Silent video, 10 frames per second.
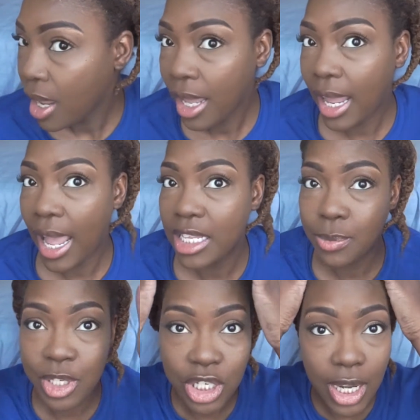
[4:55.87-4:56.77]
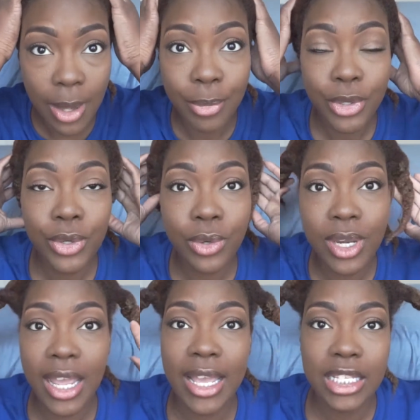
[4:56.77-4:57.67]
It has been
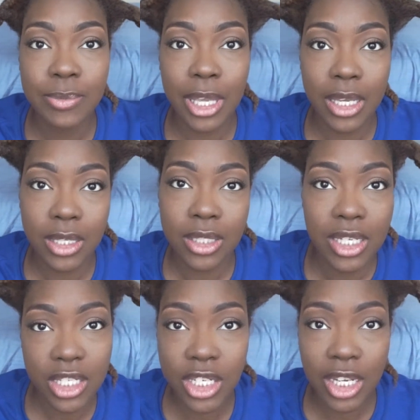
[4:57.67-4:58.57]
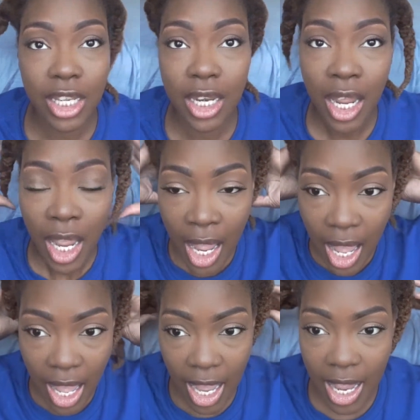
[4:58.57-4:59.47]
shampooed, it has been conditioned,
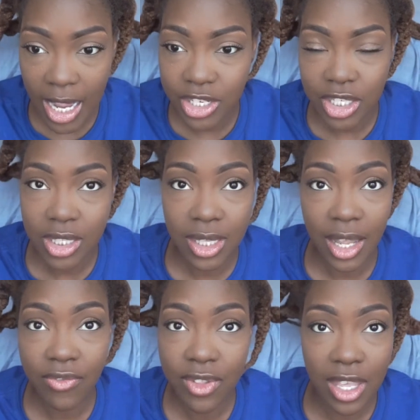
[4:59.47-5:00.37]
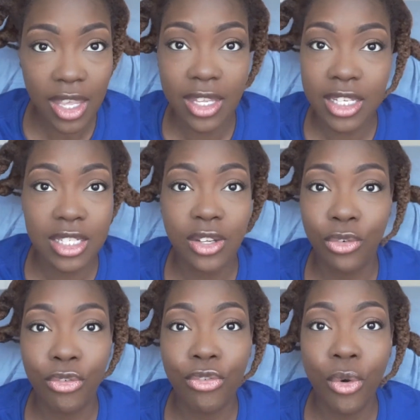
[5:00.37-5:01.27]
and I just left it in these little
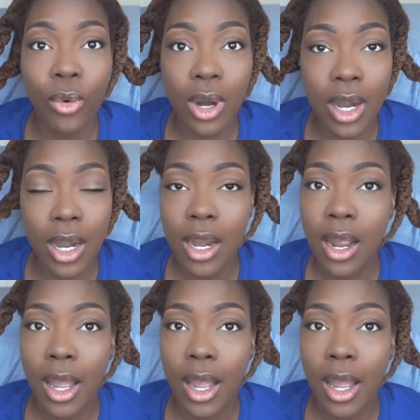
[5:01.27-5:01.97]
4